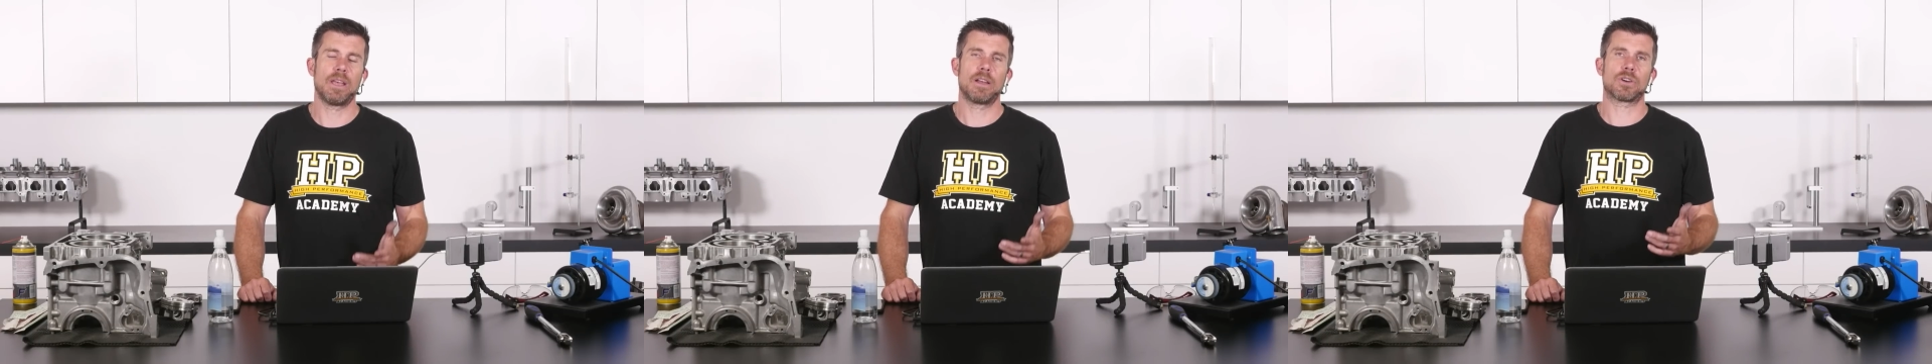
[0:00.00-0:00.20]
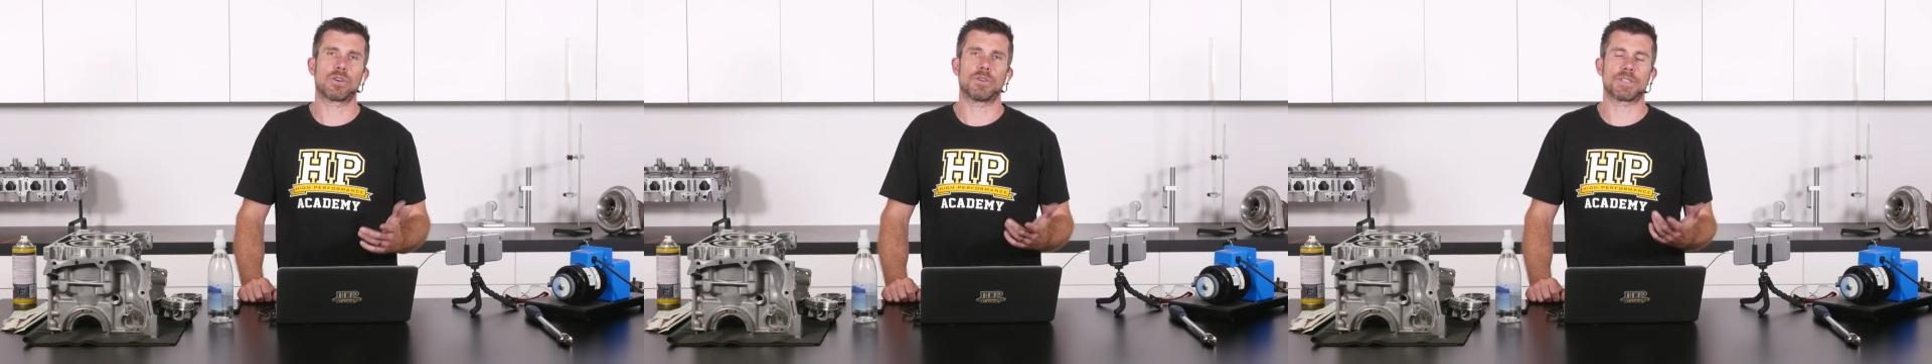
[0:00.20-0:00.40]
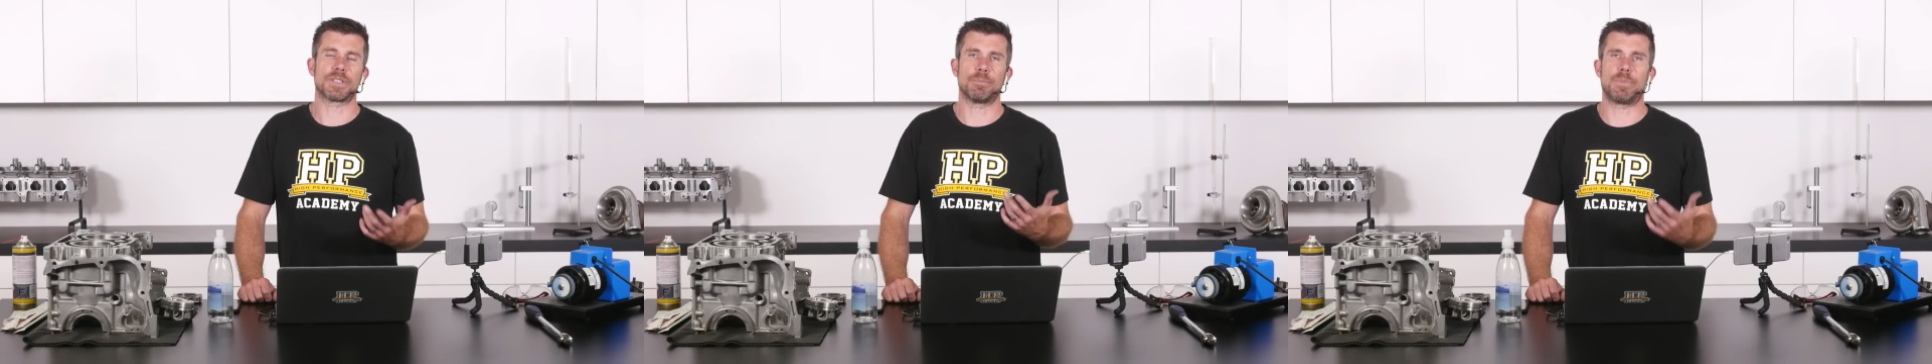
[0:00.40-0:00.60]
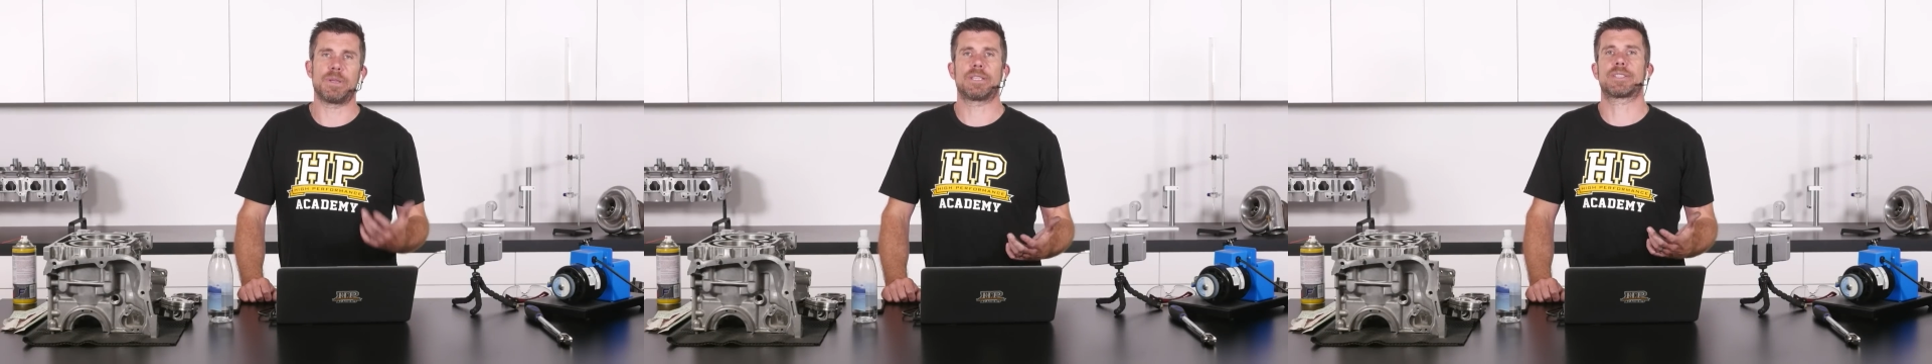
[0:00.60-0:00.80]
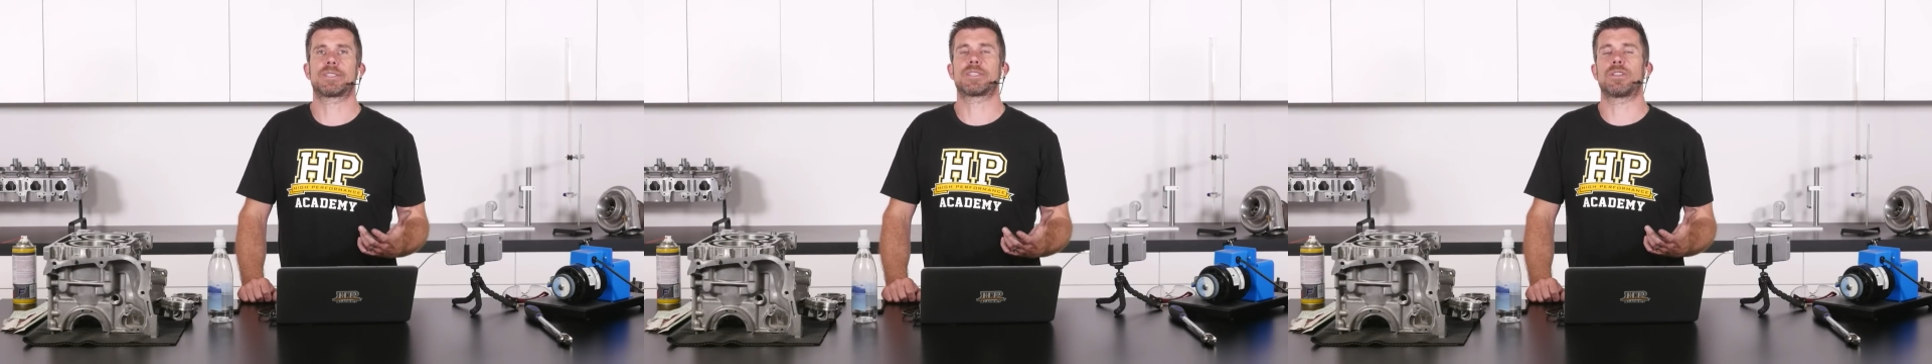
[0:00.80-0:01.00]
Of course, the
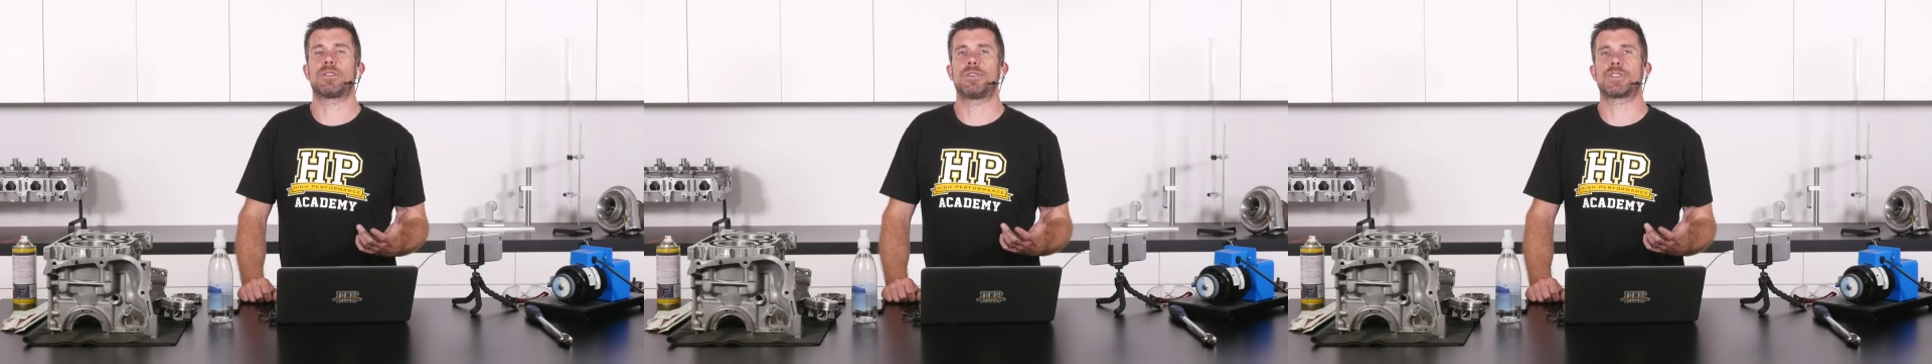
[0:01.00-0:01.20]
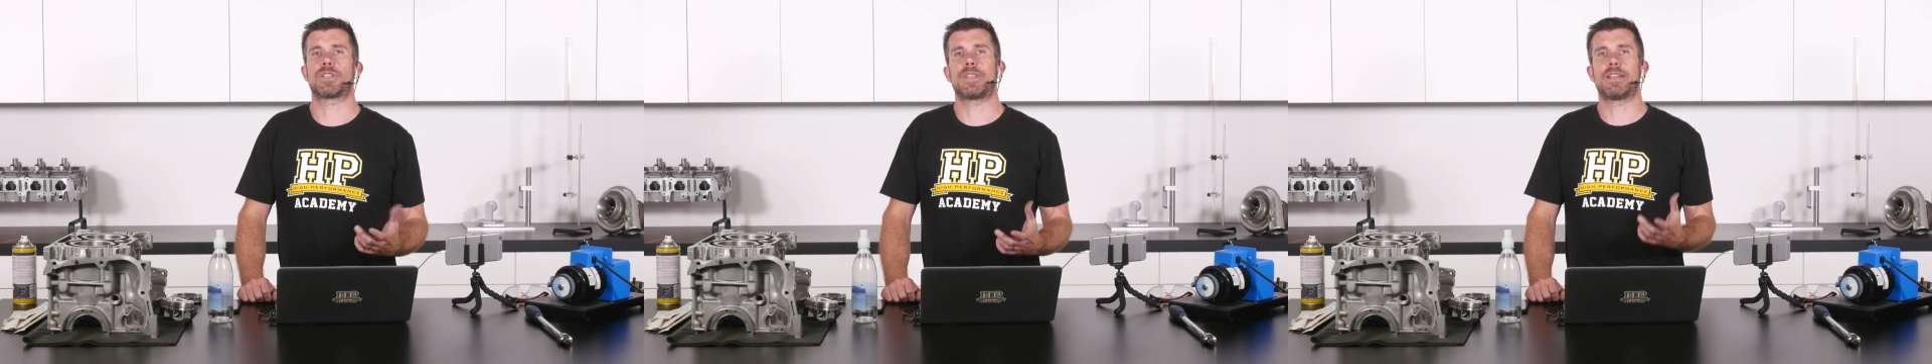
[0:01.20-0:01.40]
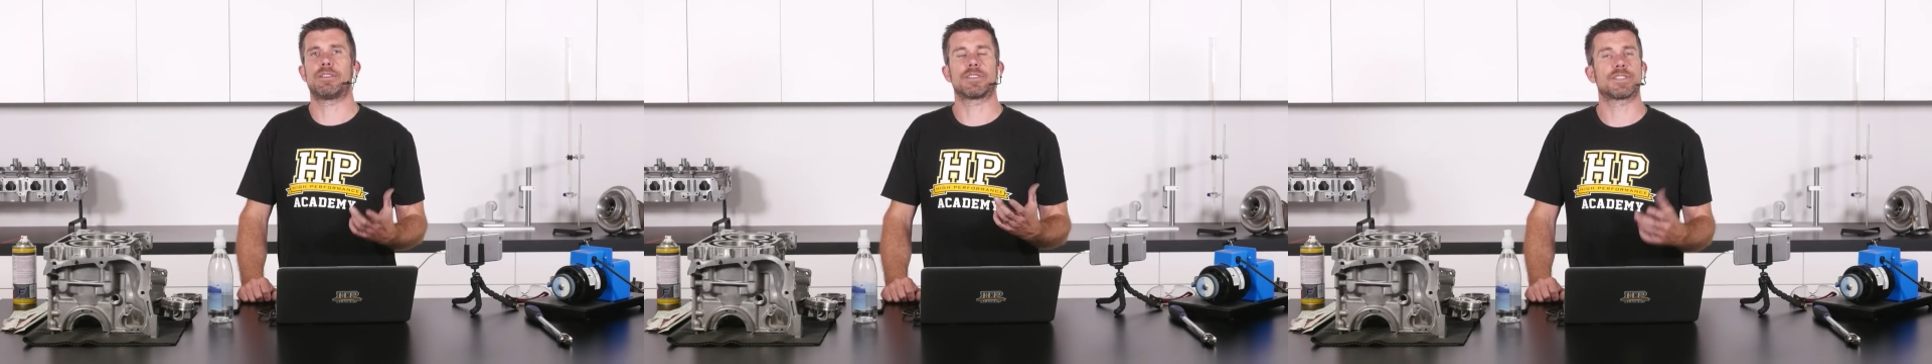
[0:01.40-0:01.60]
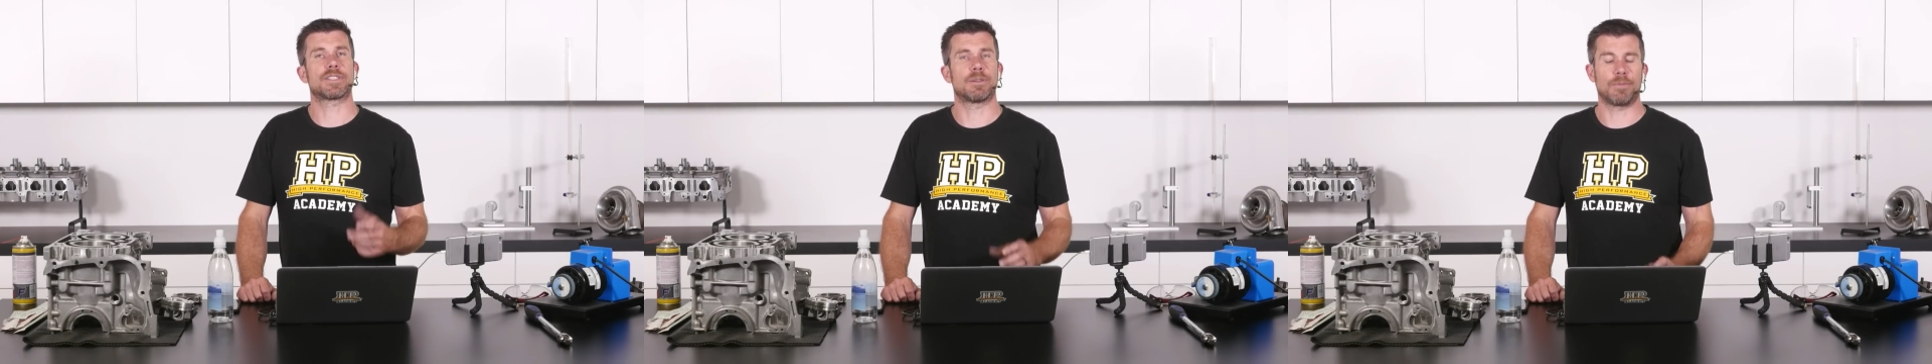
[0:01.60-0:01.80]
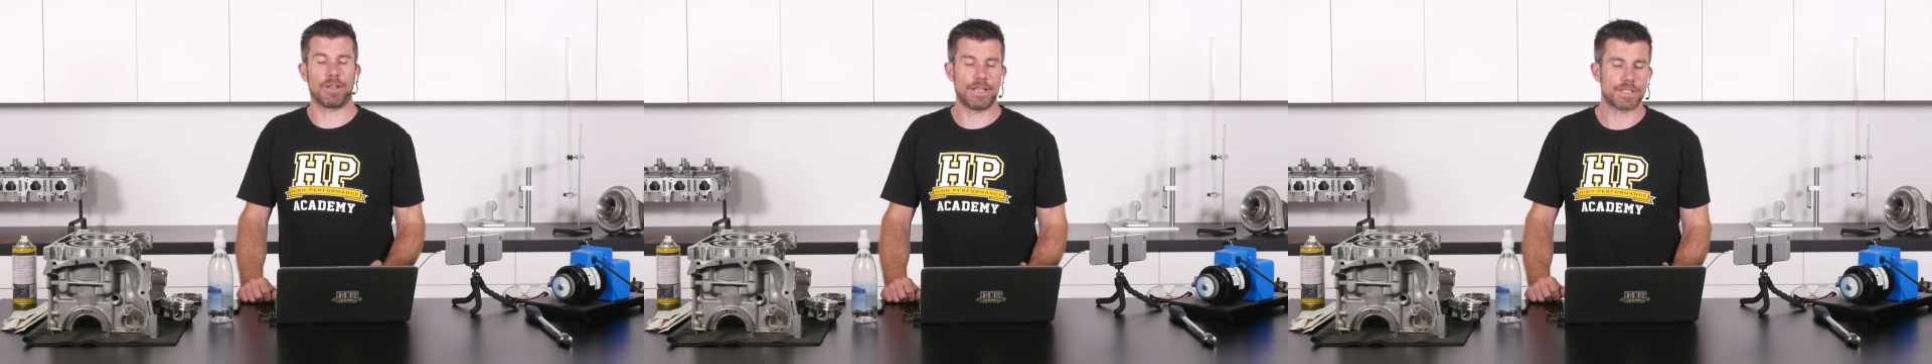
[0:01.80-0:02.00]
best solution there is
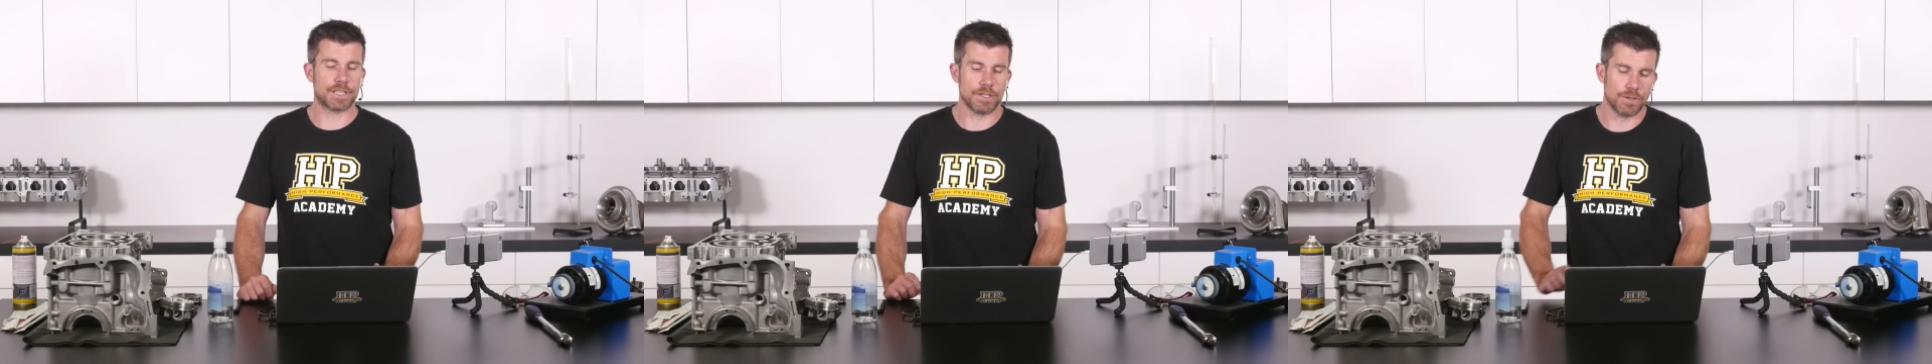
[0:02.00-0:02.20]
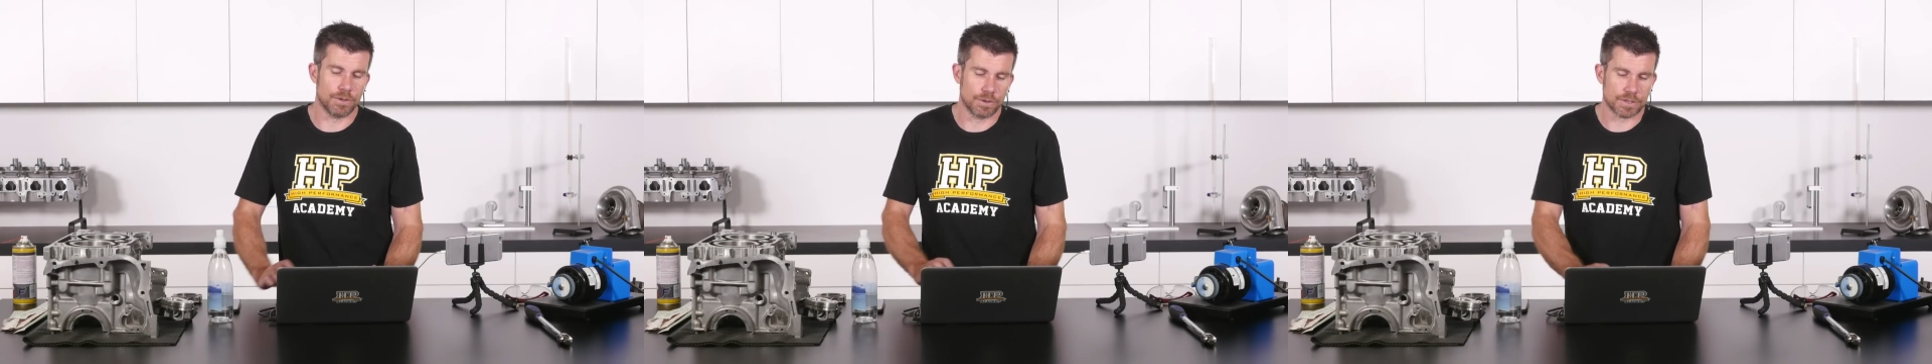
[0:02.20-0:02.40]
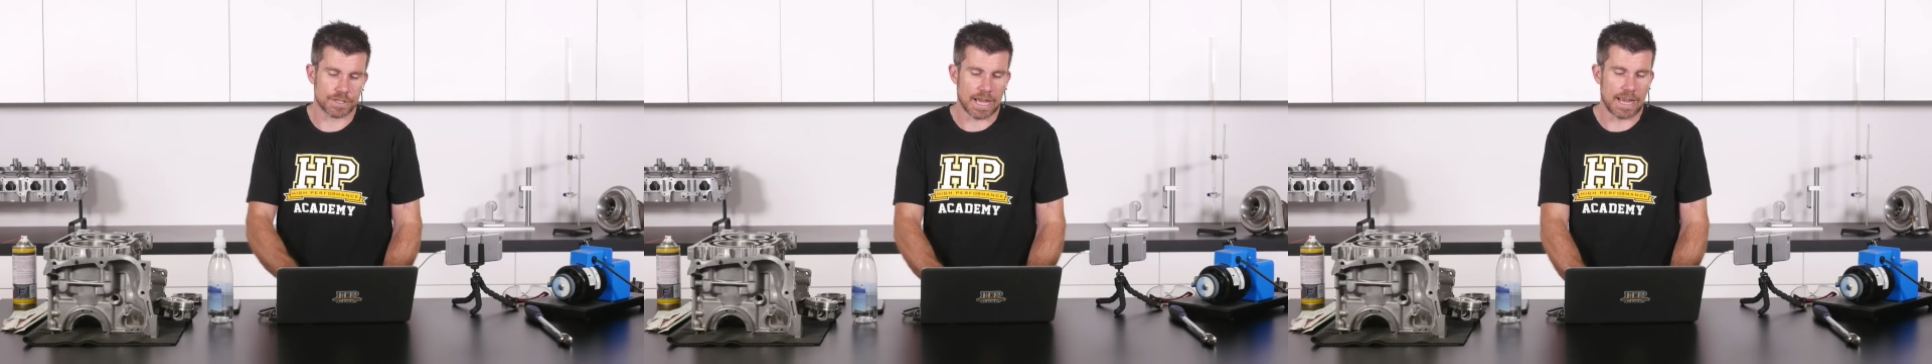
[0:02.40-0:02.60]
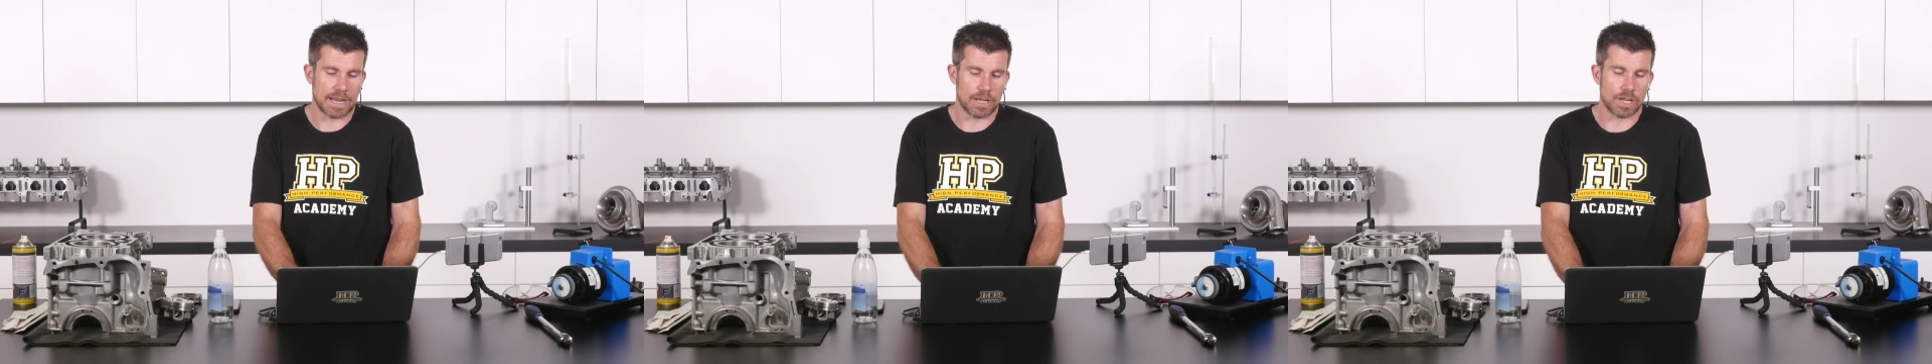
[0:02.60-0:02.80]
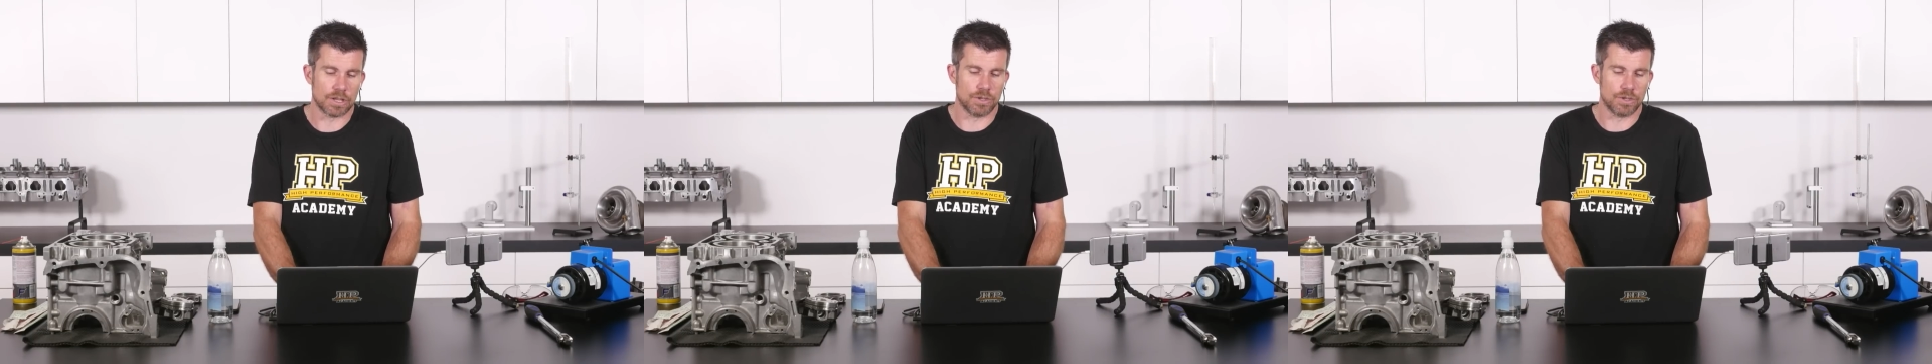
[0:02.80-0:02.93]
simply to use a